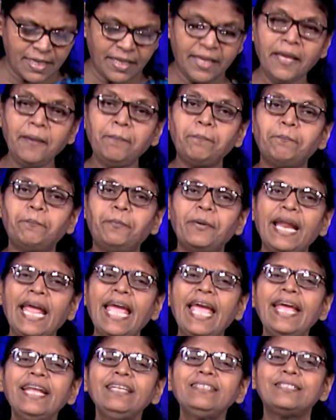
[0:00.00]
he
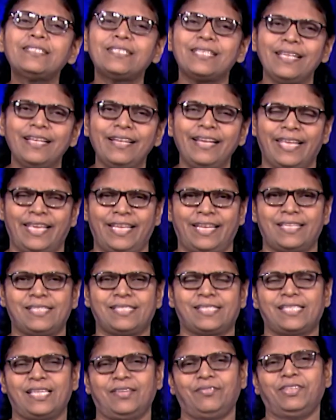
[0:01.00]
prayed till he
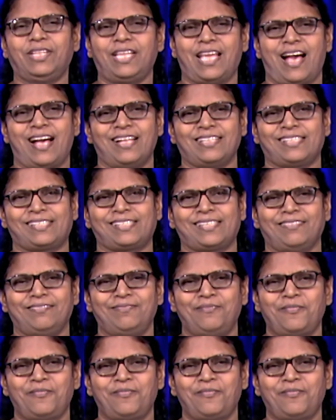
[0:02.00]
received the answer